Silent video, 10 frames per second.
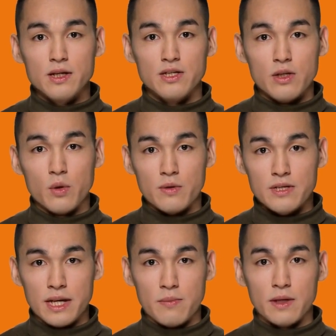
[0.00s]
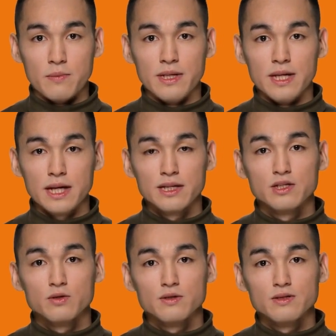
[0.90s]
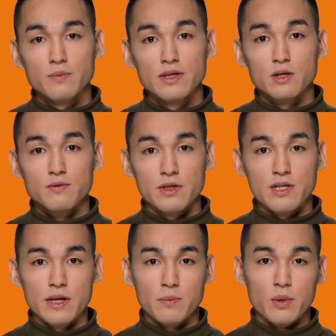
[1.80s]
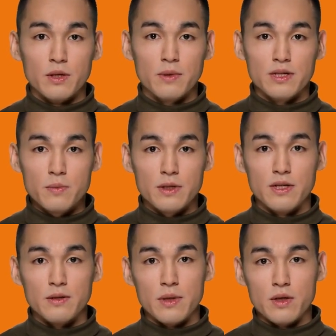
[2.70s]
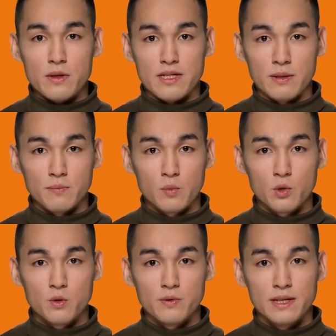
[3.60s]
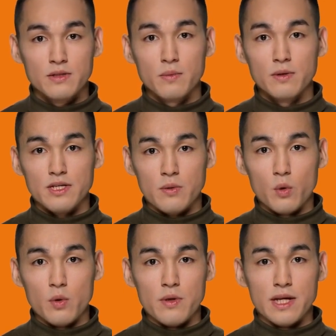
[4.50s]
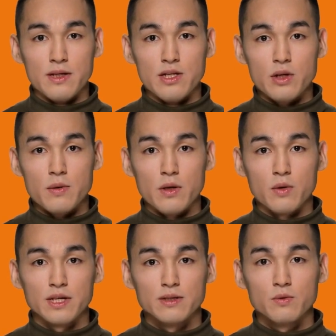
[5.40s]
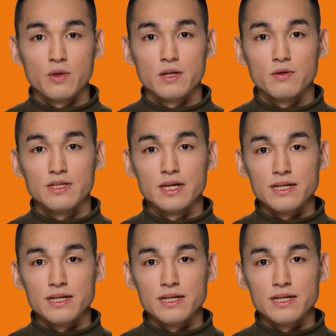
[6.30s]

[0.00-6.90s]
A Sonos Amp can be connected to a speaker for the same purpose, whether the speaker is in wall, kept on the floor, in ceiling, or anywhere else.